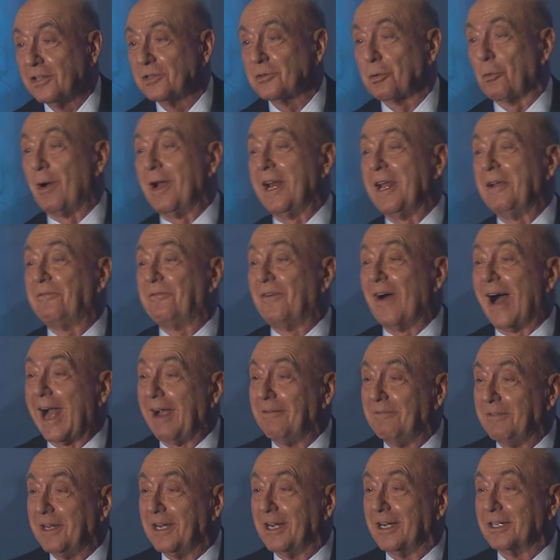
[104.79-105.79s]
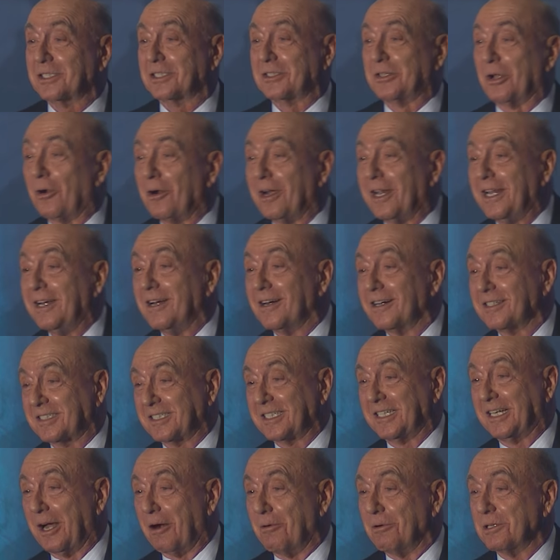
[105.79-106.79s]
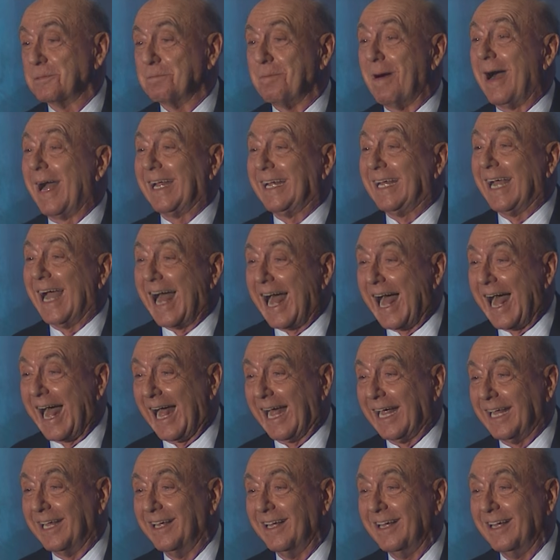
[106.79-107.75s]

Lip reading: 25 years, 30 years ago was my guy.